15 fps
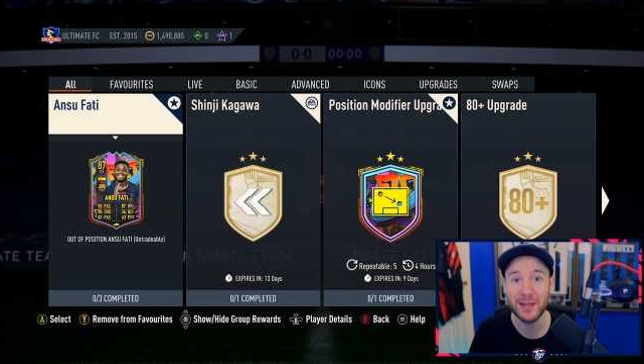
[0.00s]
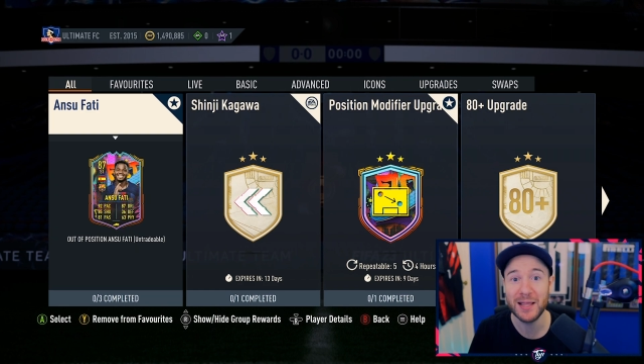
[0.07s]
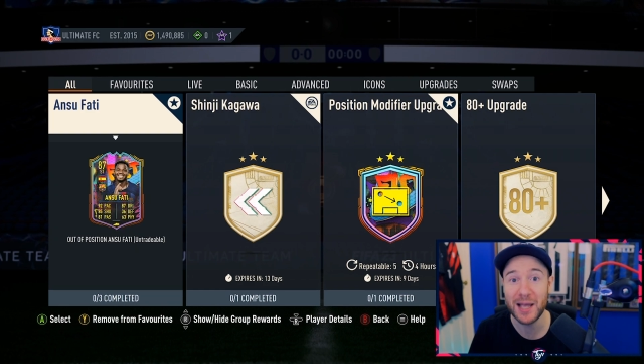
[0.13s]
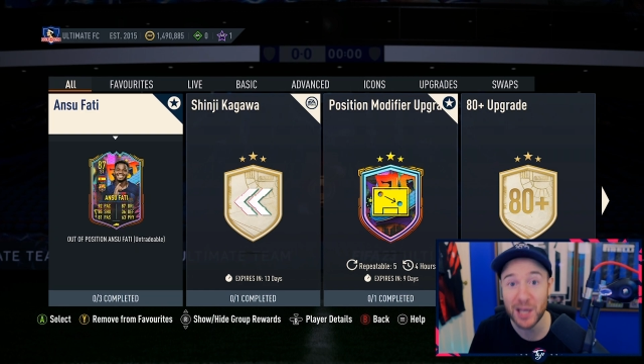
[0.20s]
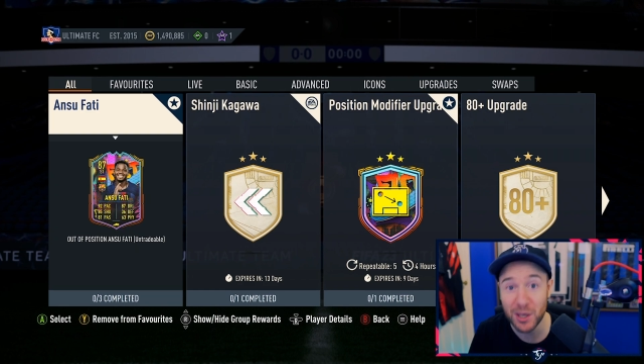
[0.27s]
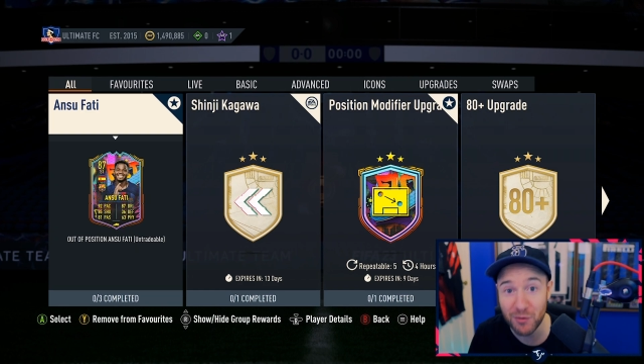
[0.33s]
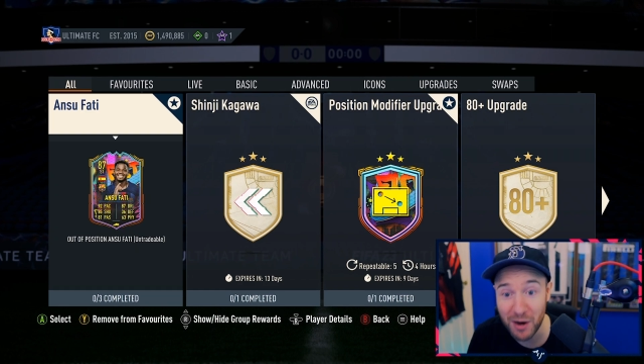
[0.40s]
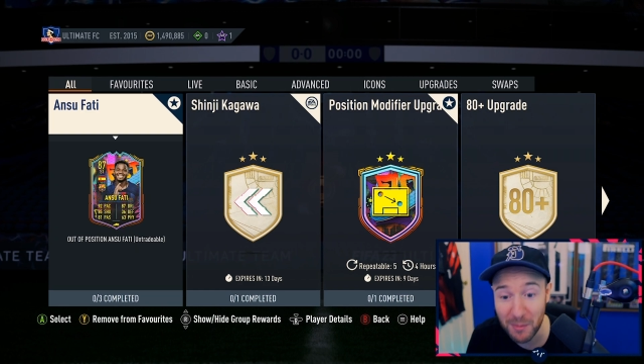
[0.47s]
But
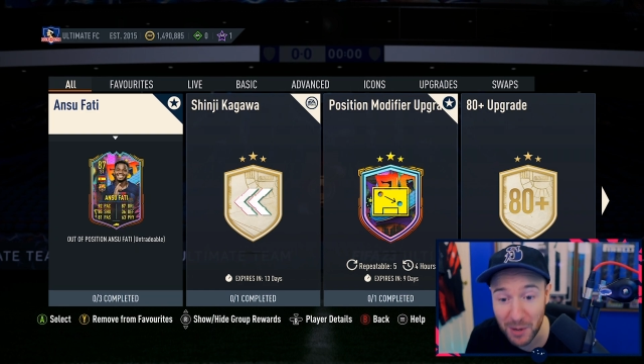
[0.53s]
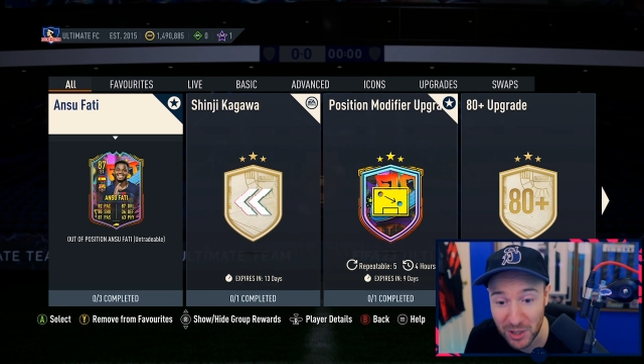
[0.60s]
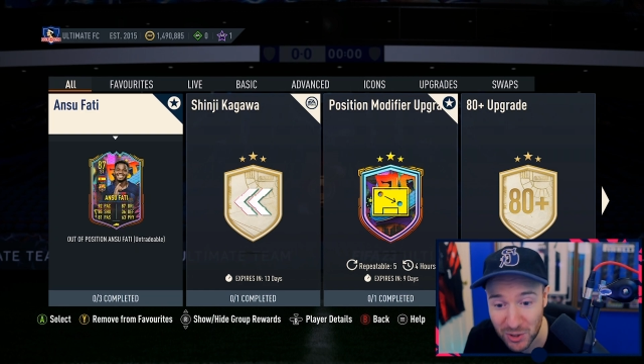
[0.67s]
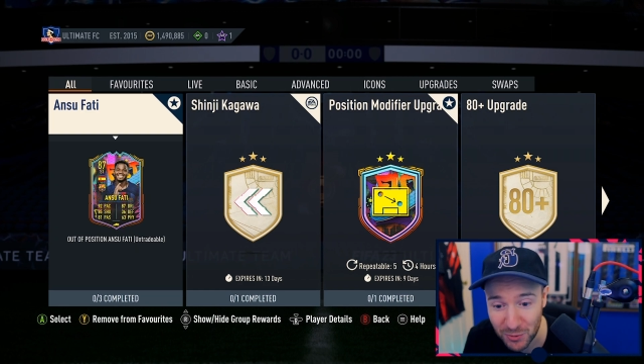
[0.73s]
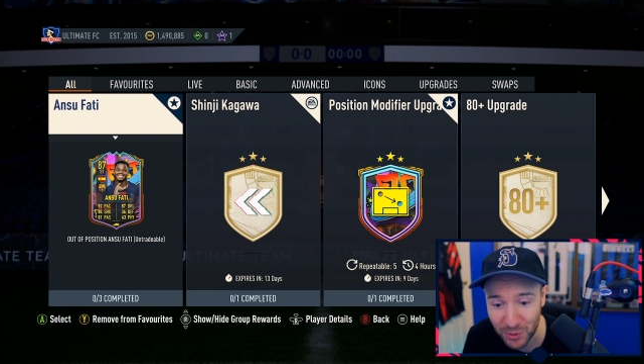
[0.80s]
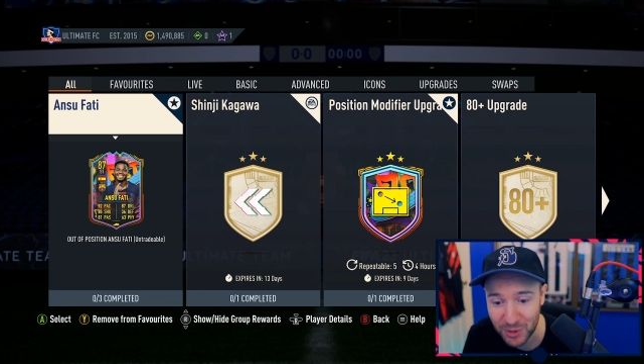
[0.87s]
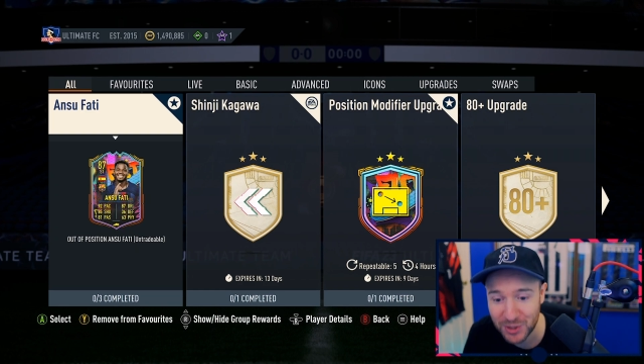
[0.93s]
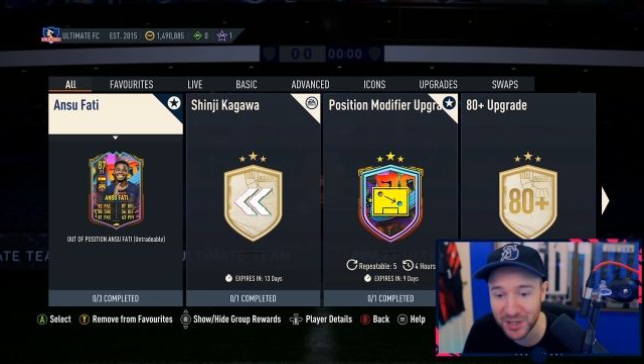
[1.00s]
thank you very
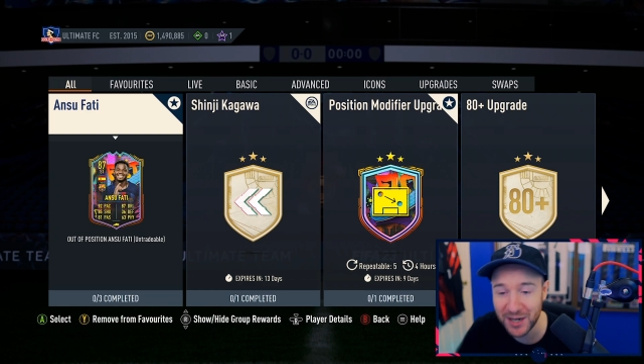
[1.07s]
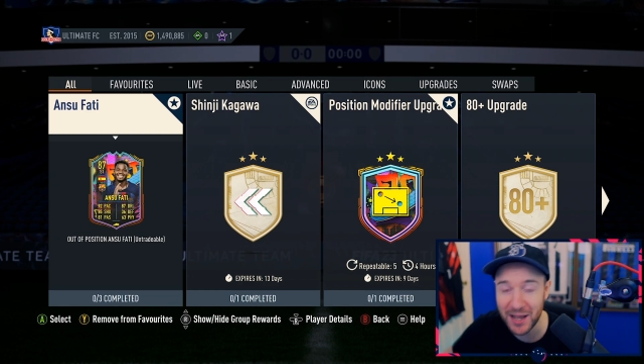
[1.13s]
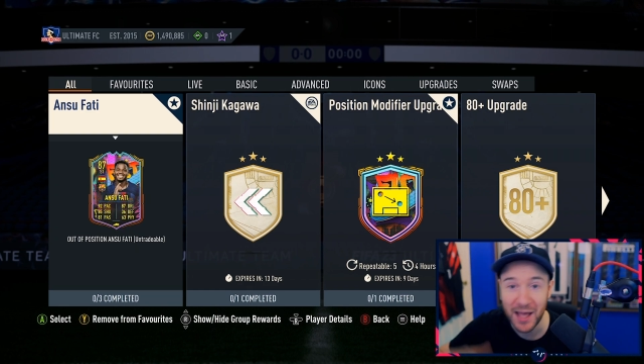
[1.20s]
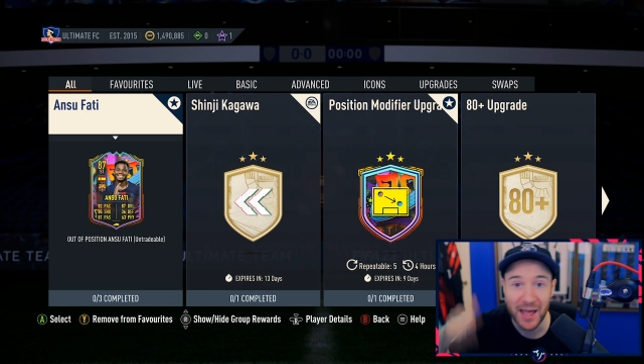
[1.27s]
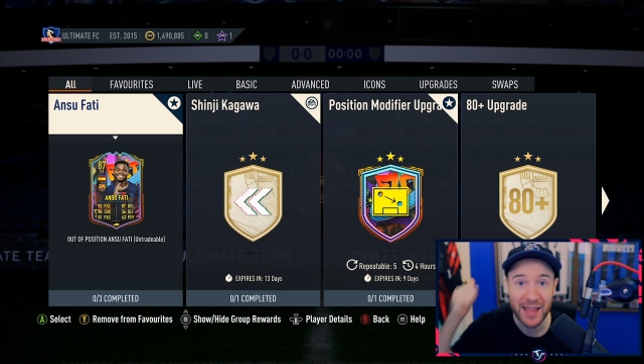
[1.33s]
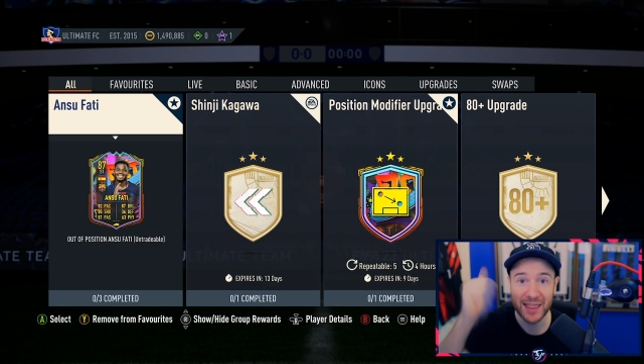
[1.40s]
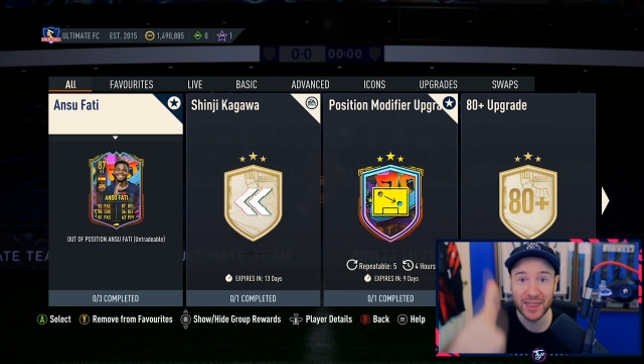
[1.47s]
much for watching.